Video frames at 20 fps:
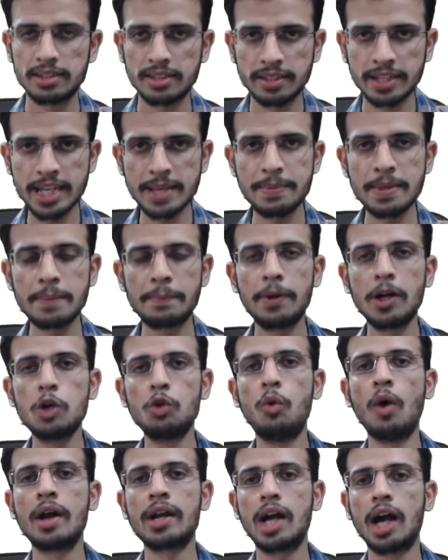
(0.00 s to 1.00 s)
3 people
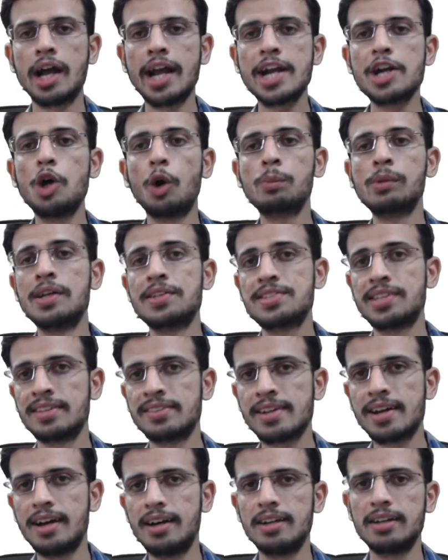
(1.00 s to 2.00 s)
who are ahead of the
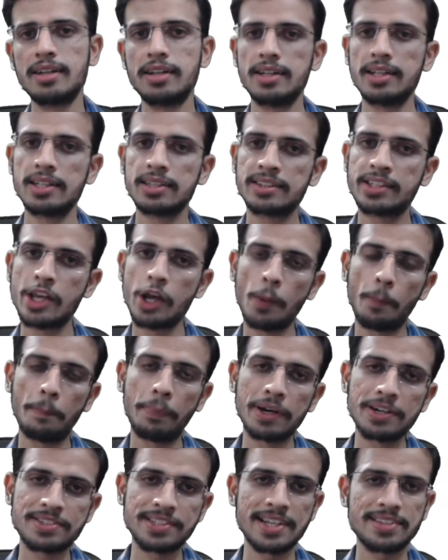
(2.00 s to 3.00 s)
Sandra, they have
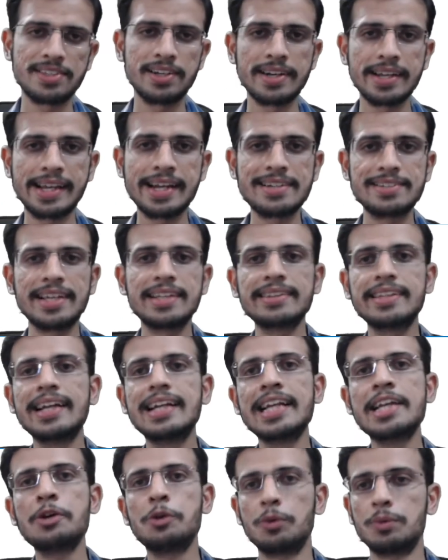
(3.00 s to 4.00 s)
purchased the tickets and
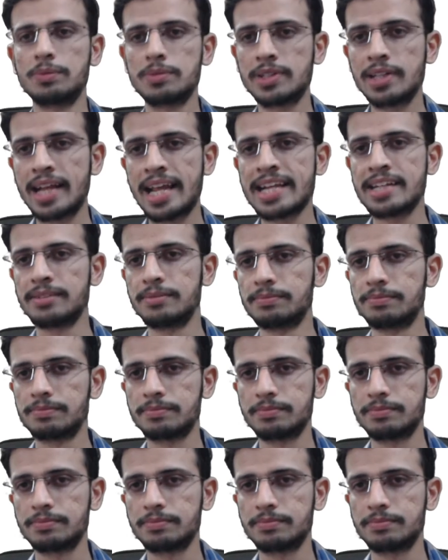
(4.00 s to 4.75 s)
then leave the line.